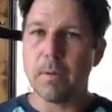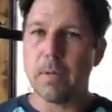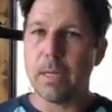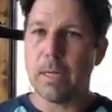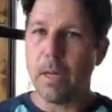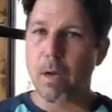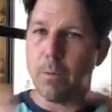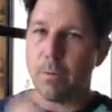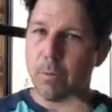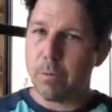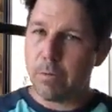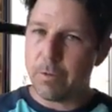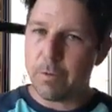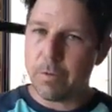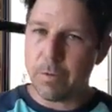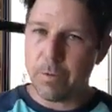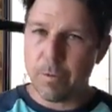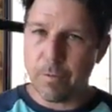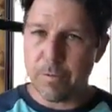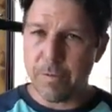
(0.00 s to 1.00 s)
Any
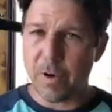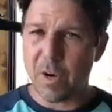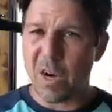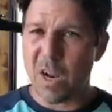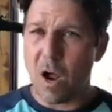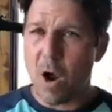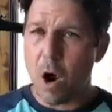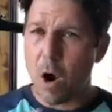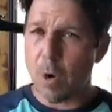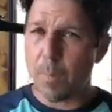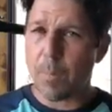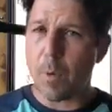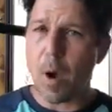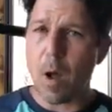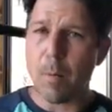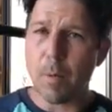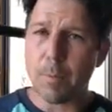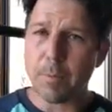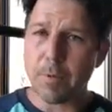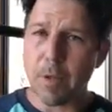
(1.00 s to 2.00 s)
severe heart
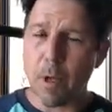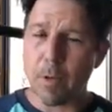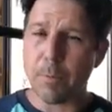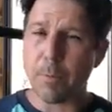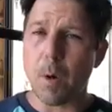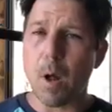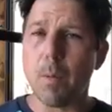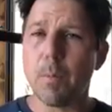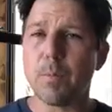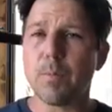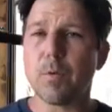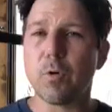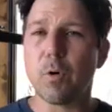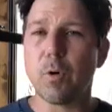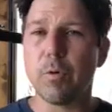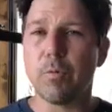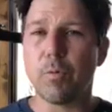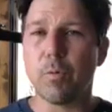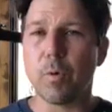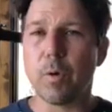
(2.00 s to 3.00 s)
problems, health problems,
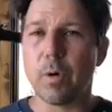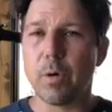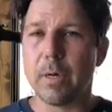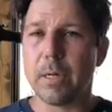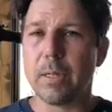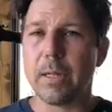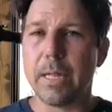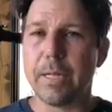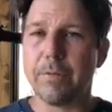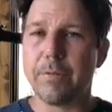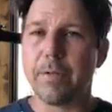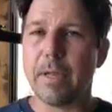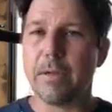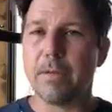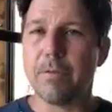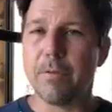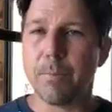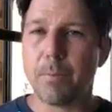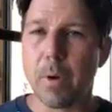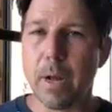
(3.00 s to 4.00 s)
or if we're late
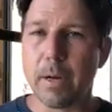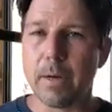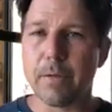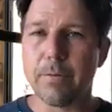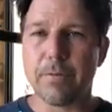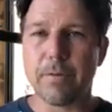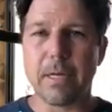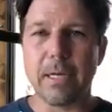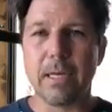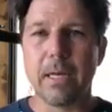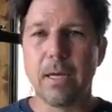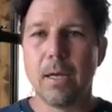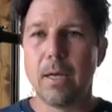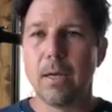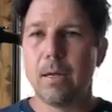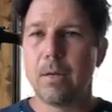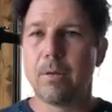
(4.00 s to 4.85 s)
stages of pregnancy,